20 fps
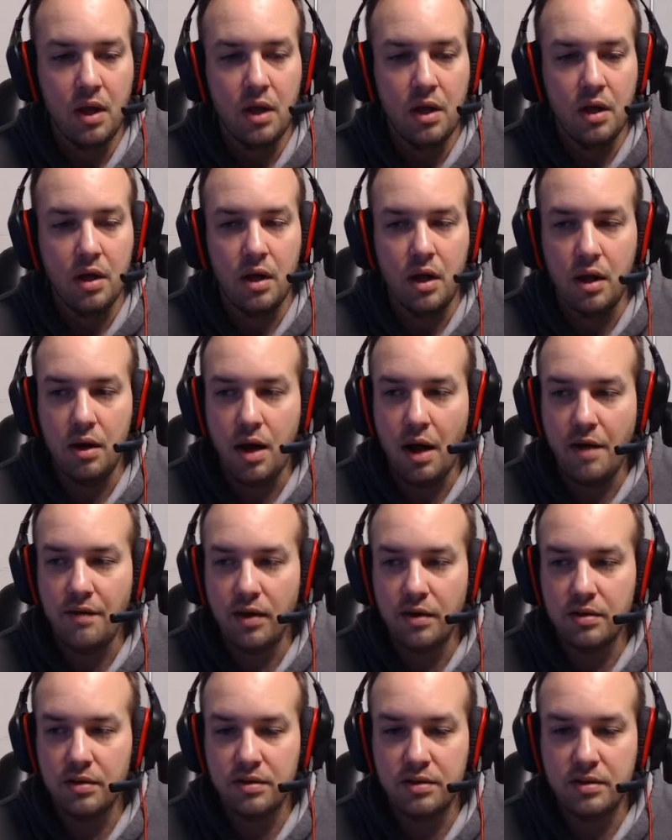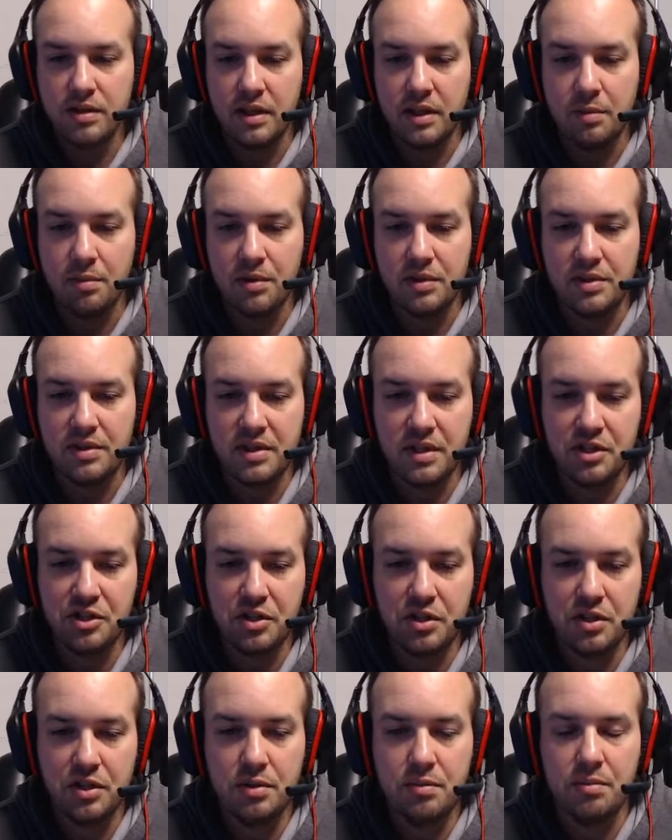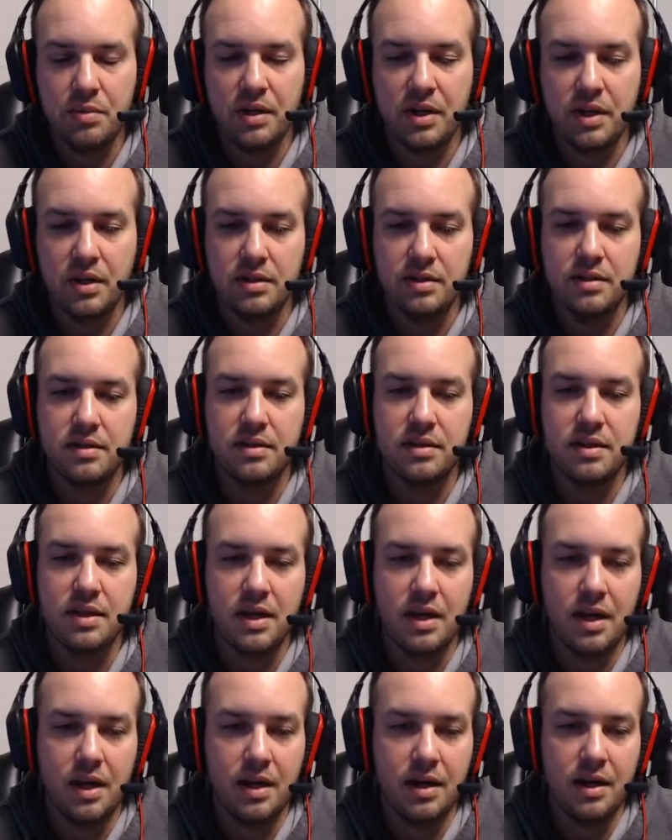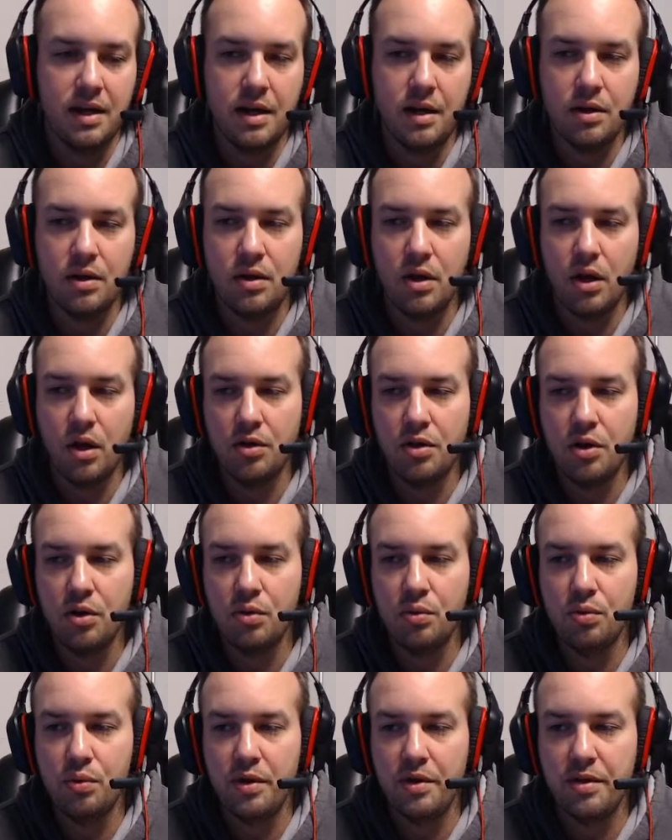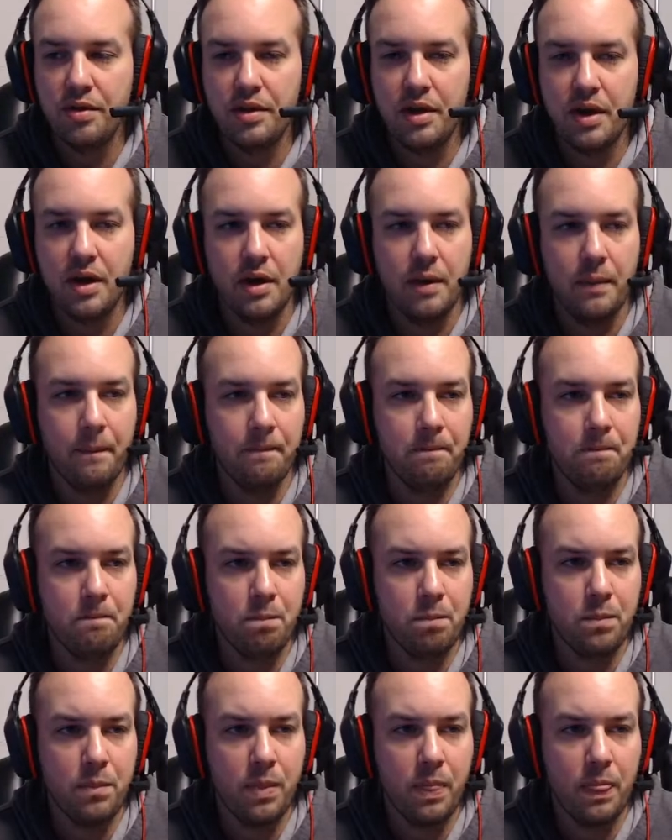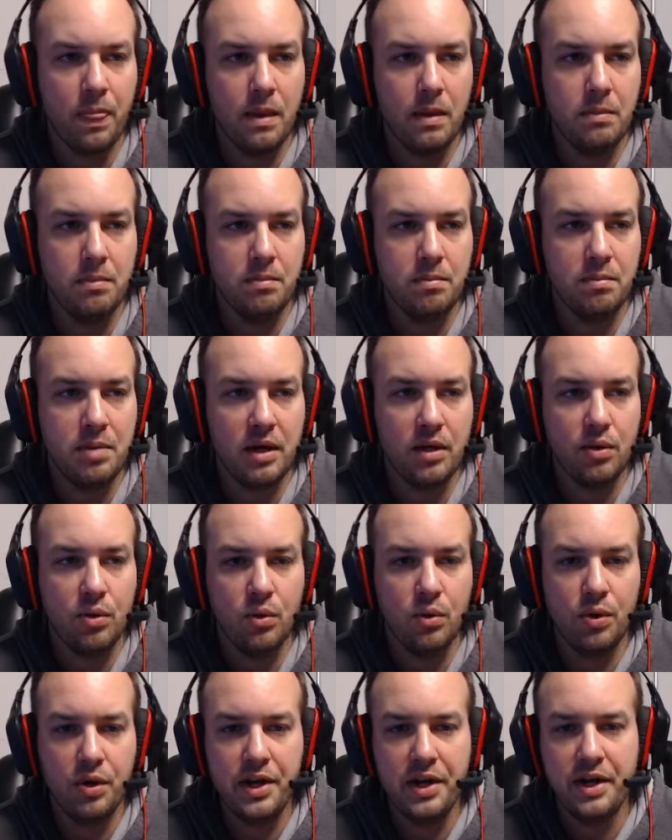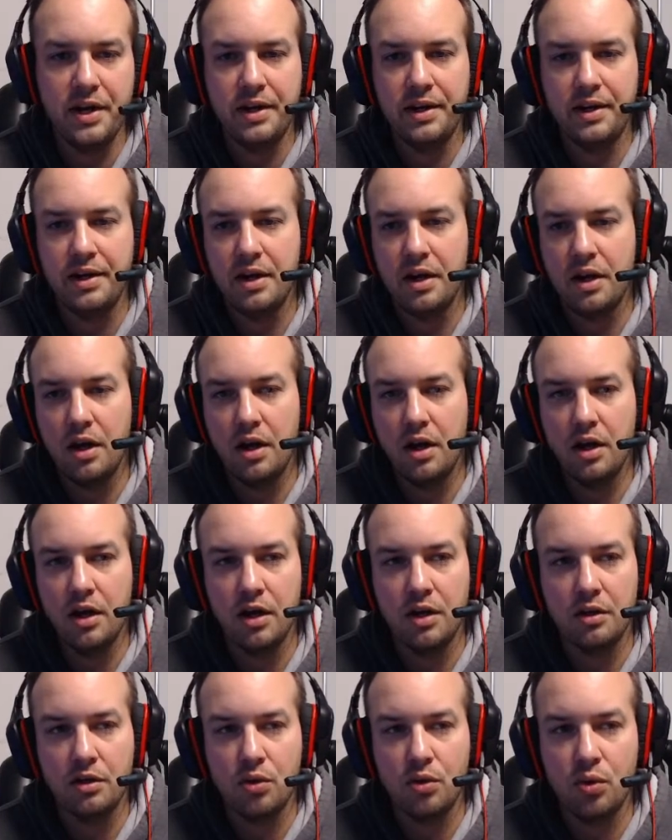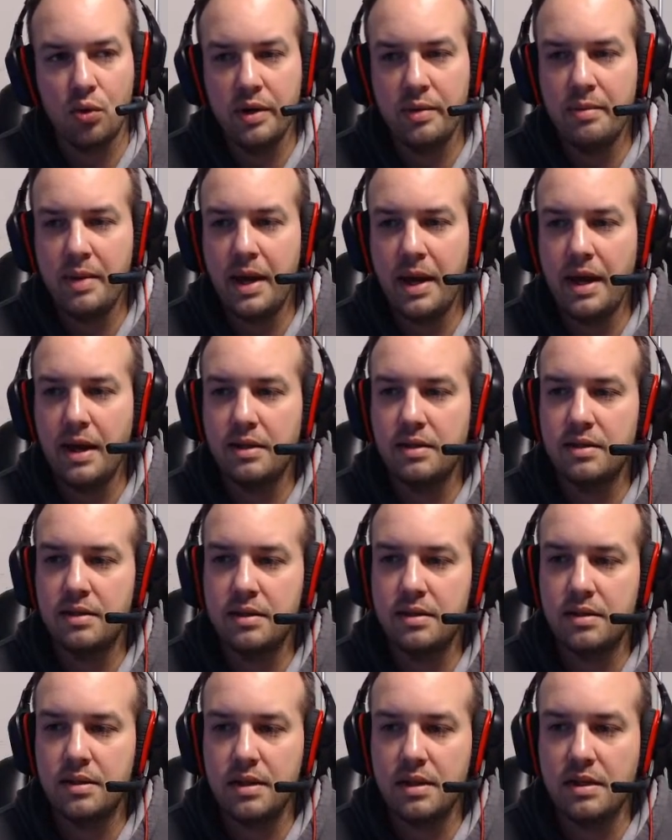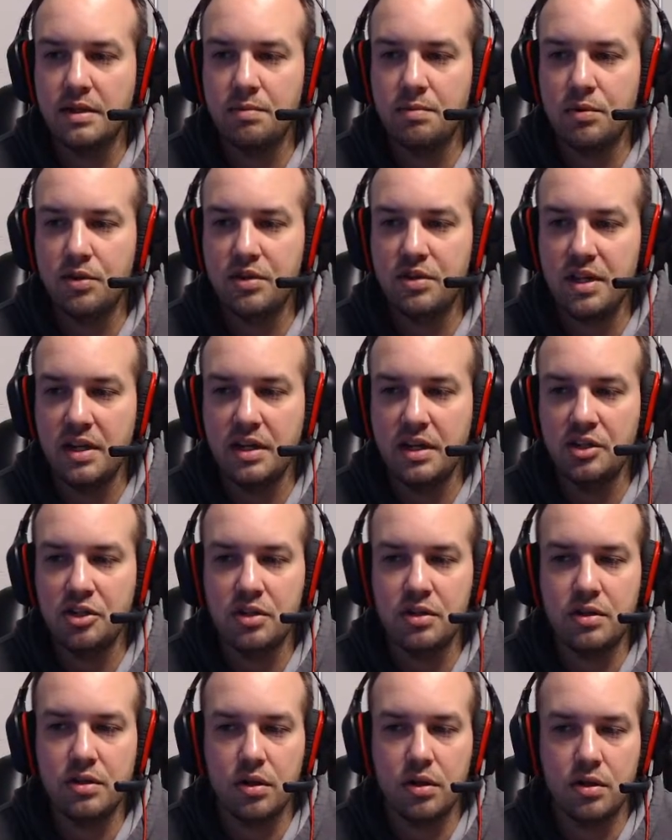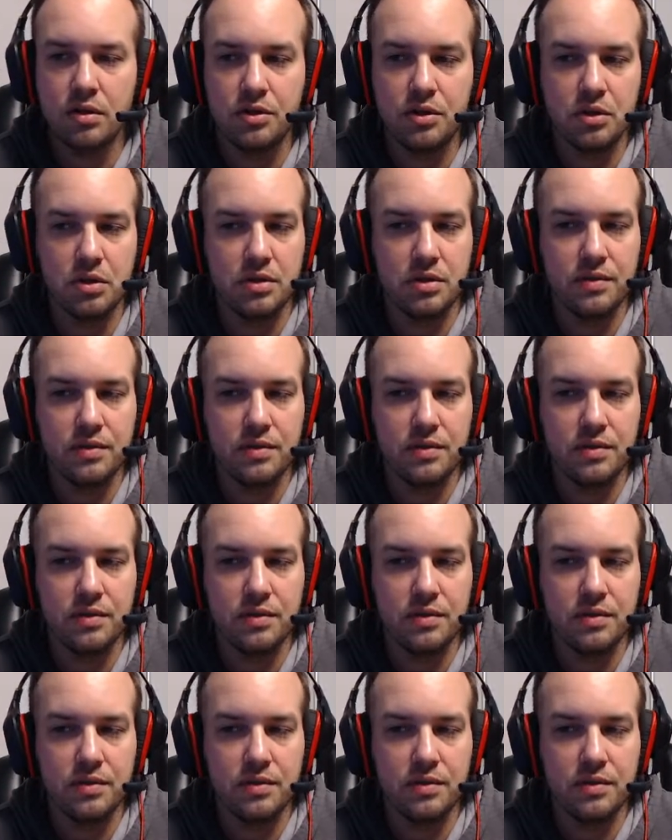Uh, I've also set the precision because uh, although with um, Bitcoin on Coinbase, these percentages are just